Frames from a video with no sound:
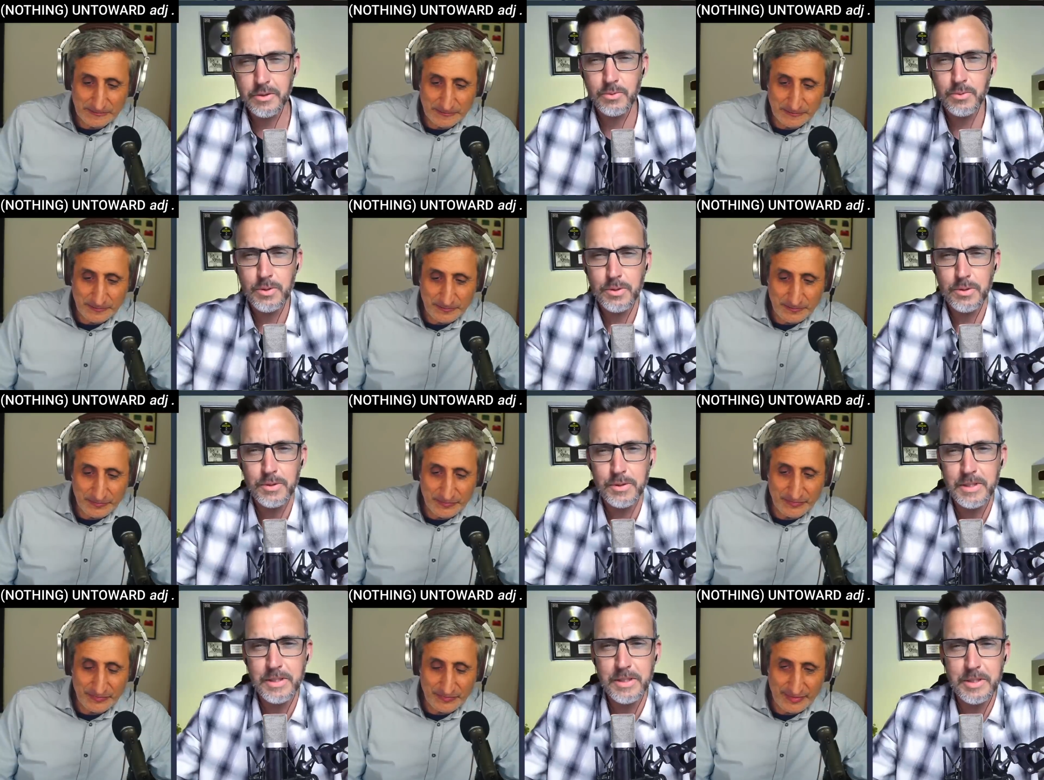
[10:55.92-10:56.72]

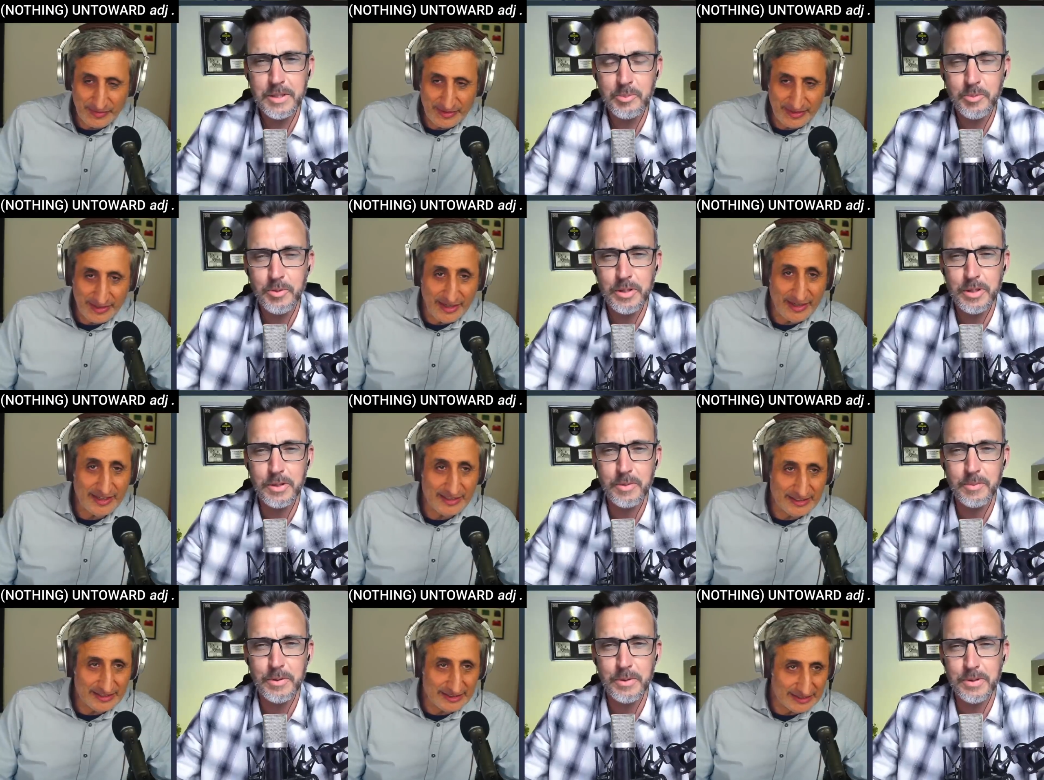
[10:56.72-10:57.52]
Speaker 1: untoward is, is yeah.
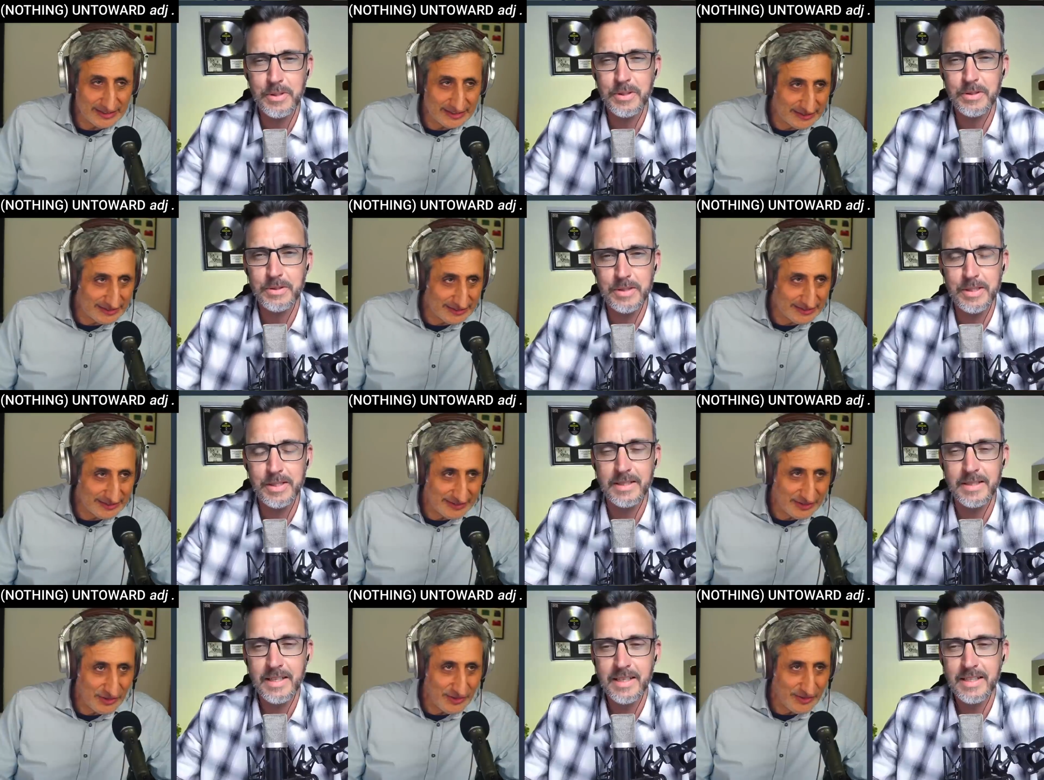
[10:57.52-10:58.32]
pretty common. So
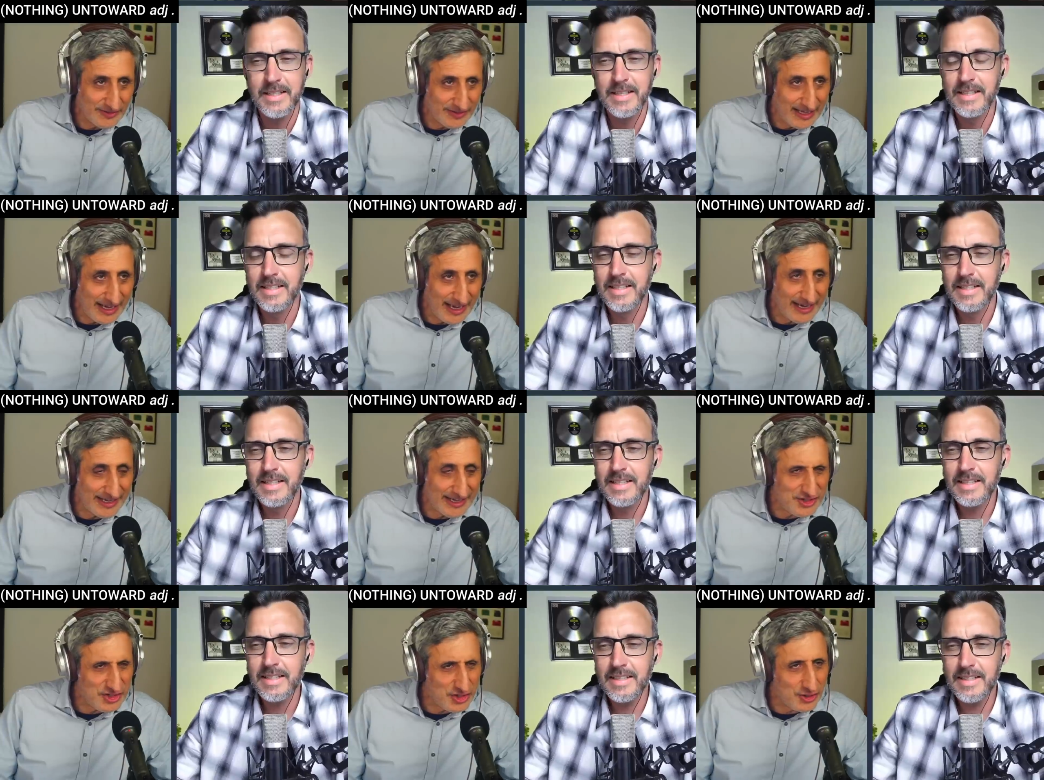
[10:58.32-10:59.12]
Speaker 2: yeah. I
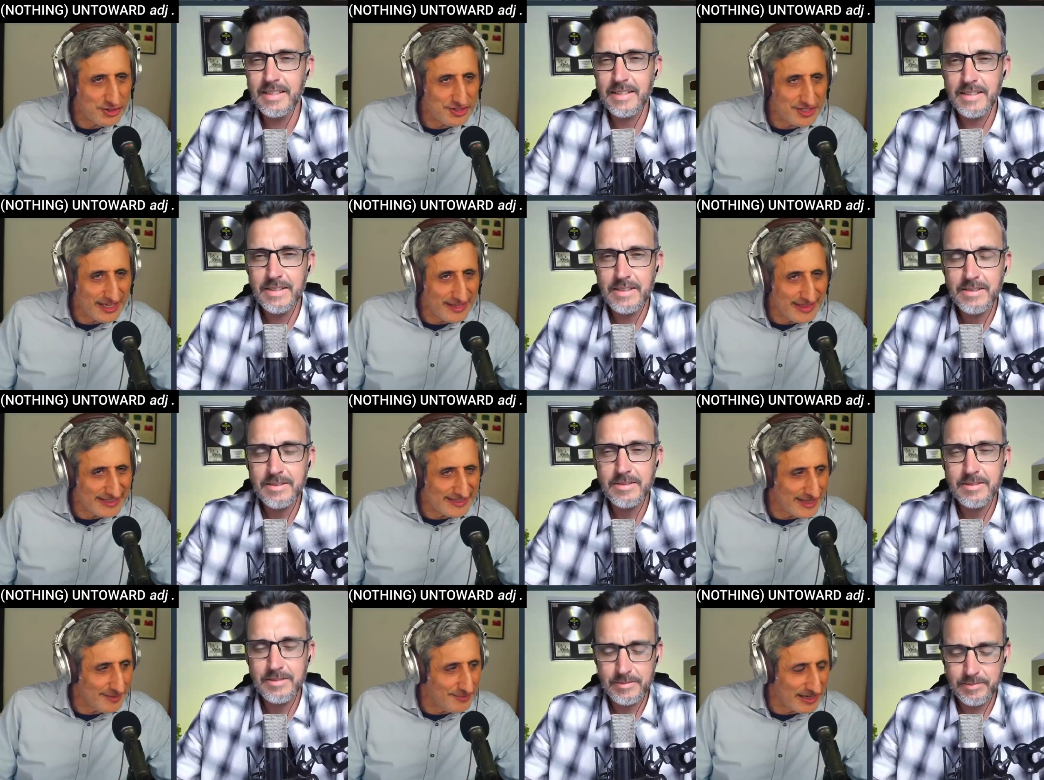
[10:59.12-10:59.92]
guess you could say there's
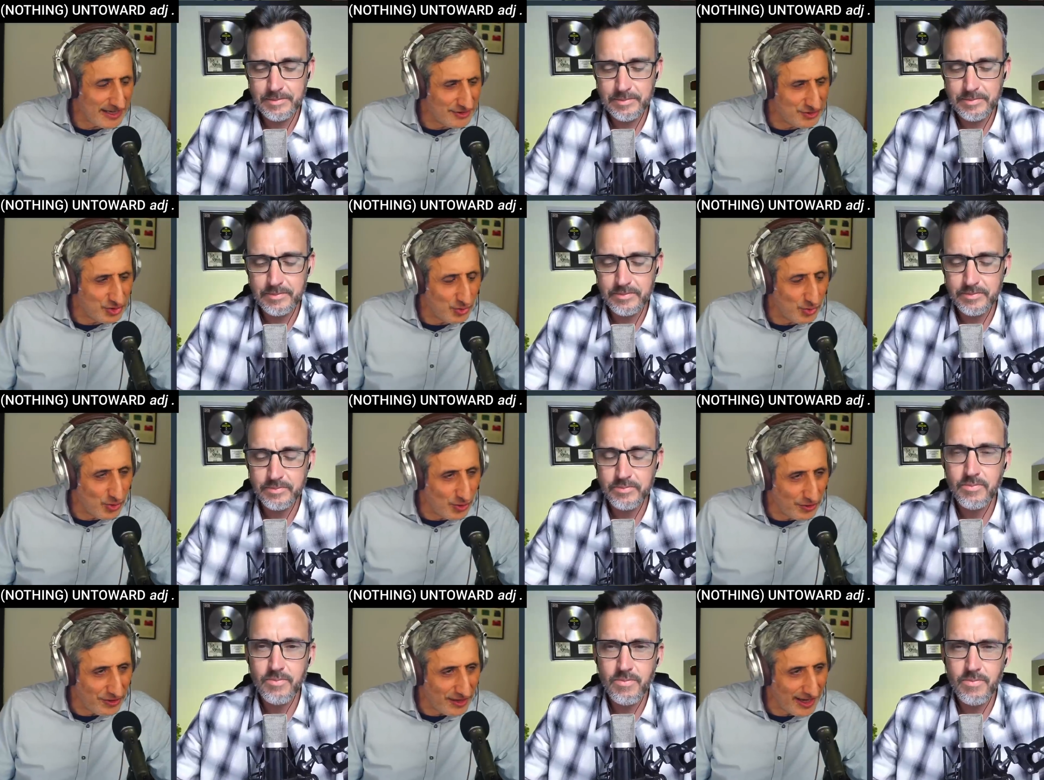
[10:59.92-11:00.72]
something
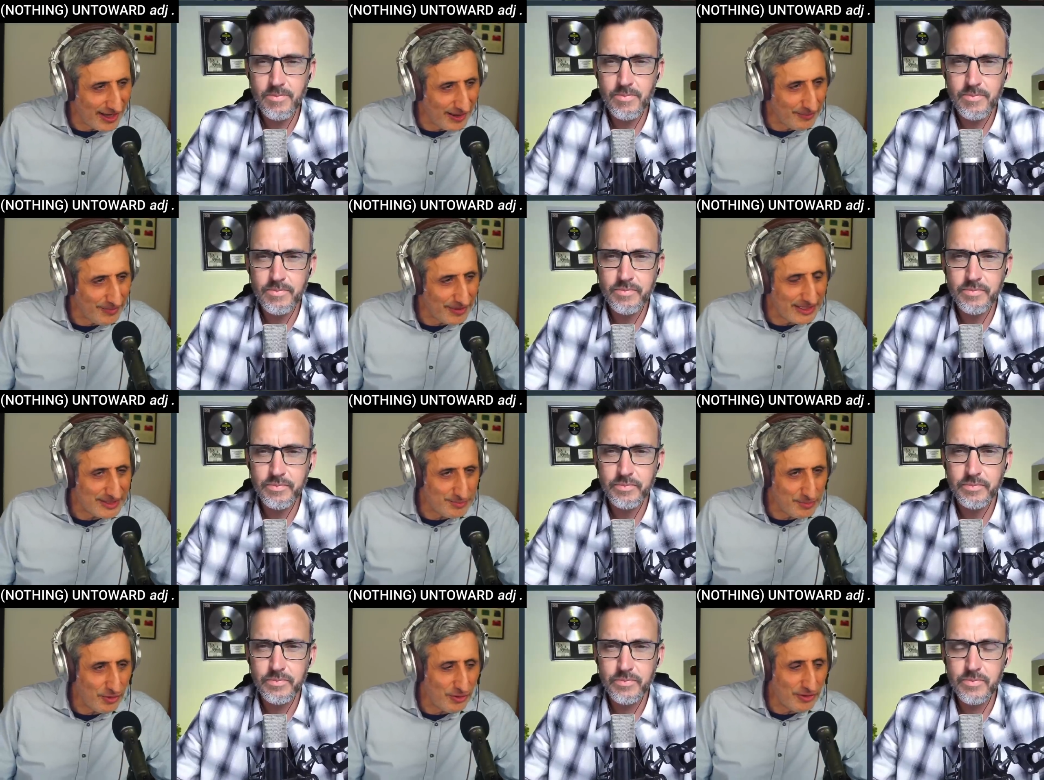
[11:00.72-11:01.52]
untoward there, but
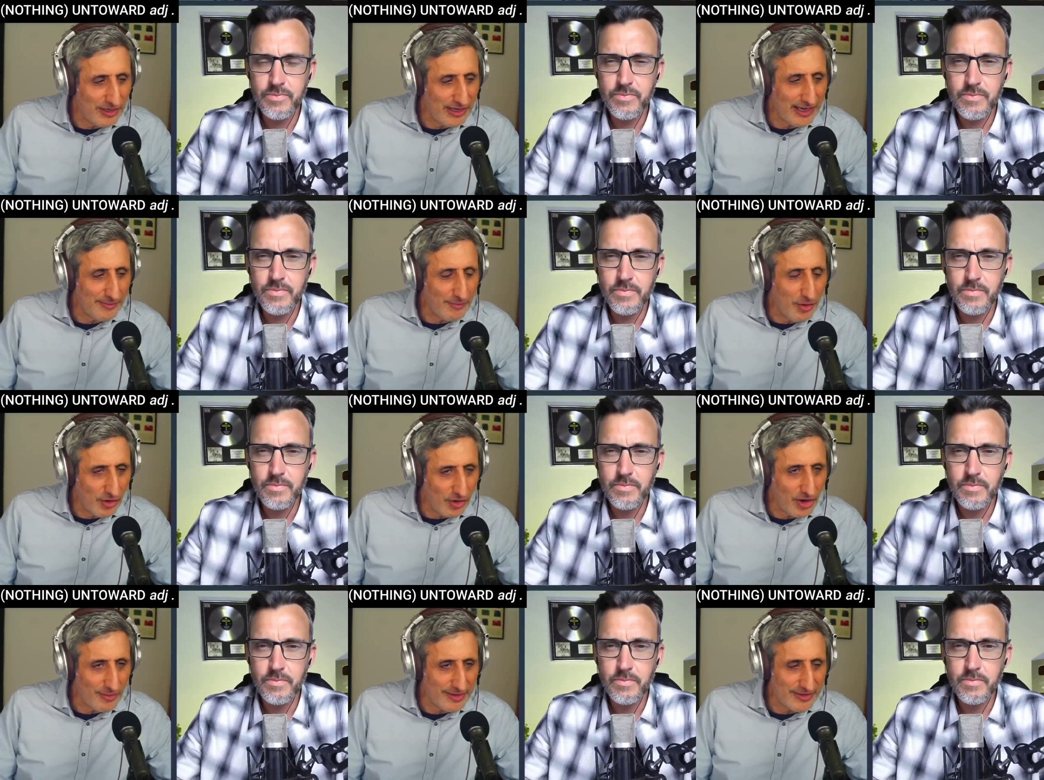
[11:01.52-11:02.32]
it's more more
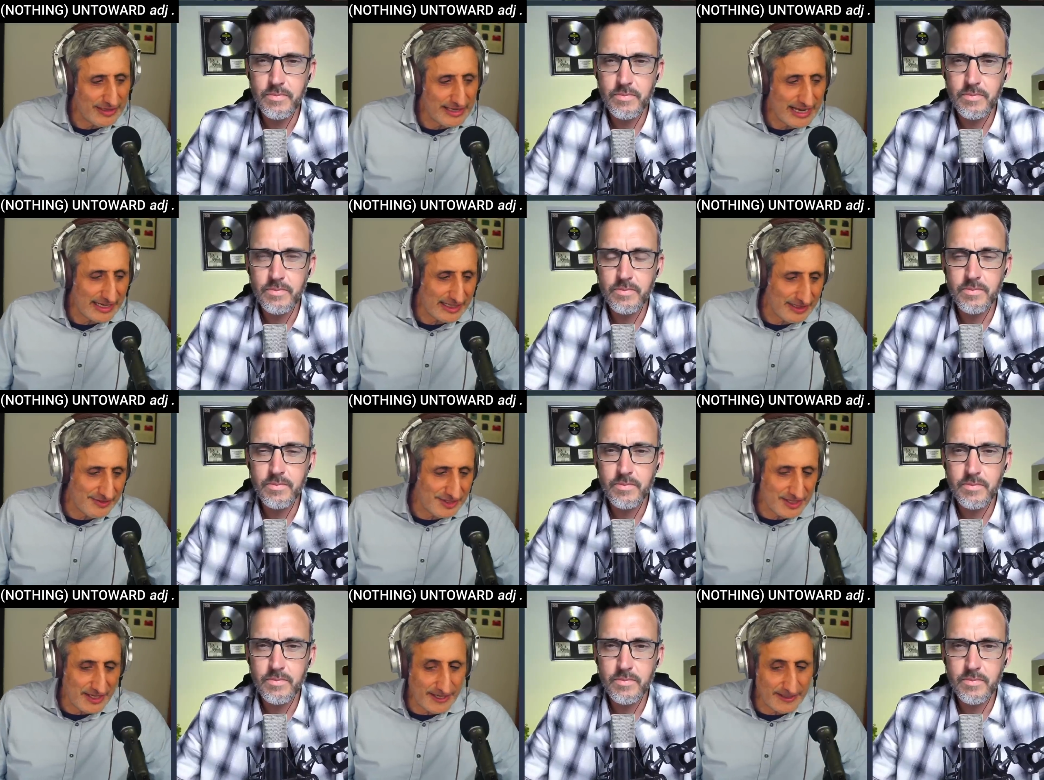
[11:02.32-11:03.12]
common in the negative,
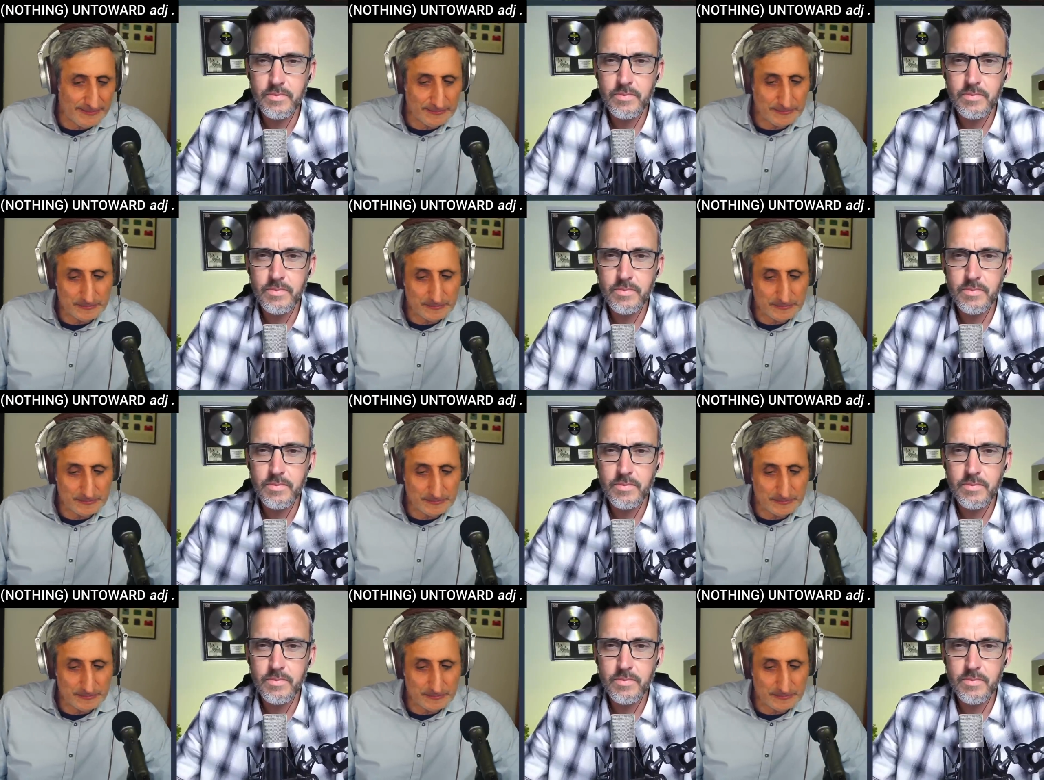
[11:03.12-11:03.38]
isn't it?